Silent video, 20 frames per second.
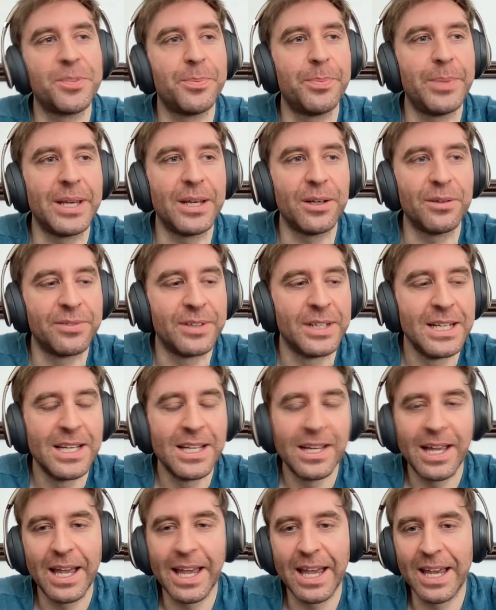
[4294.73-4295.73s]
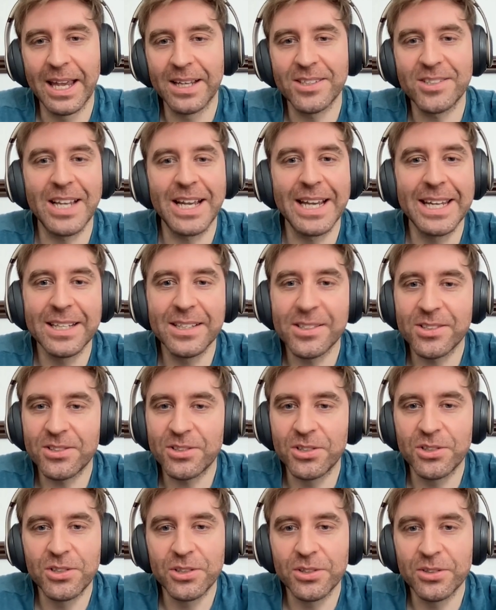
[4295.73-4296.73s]
So there's a bit of
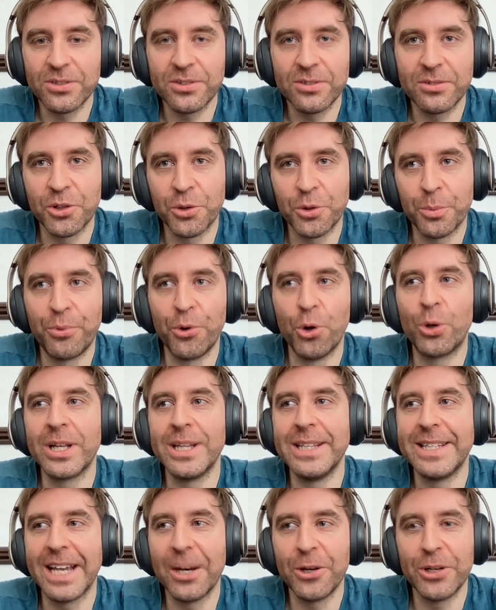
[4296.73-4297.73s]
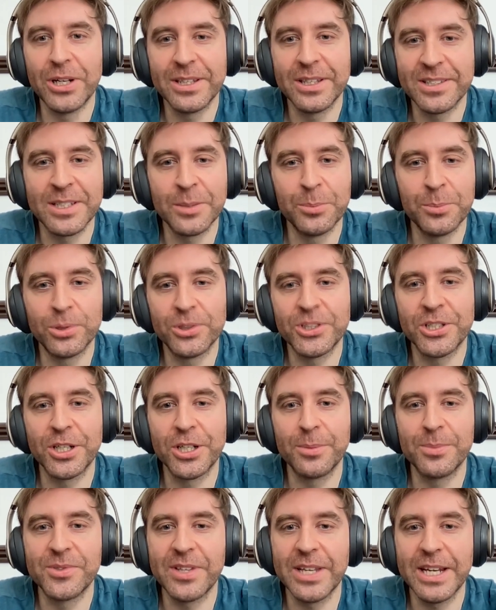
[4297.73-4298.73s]
science, broken down into
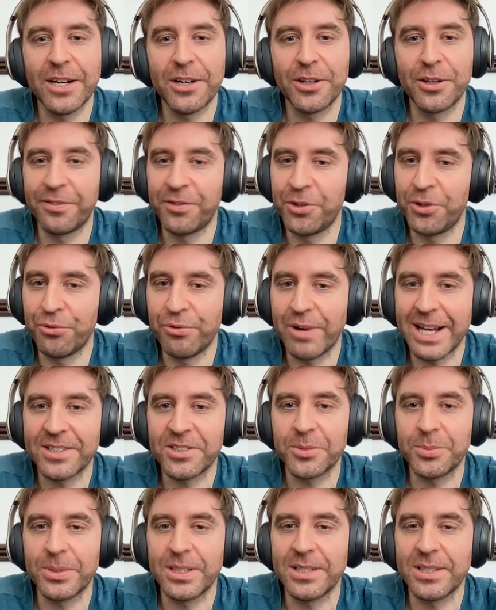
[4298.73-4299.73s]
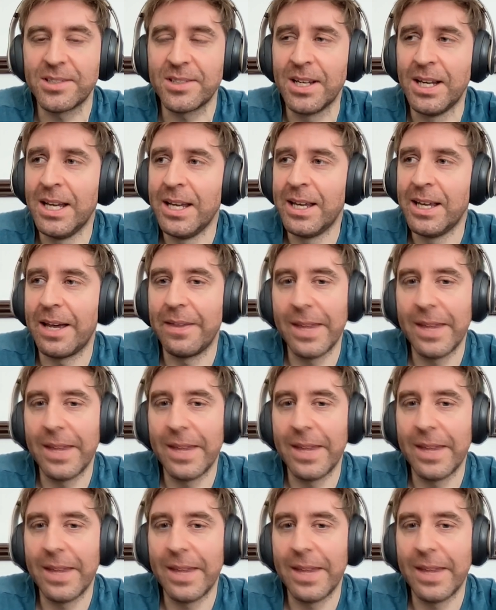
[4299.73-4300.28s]
simple terms there, and a few recipes.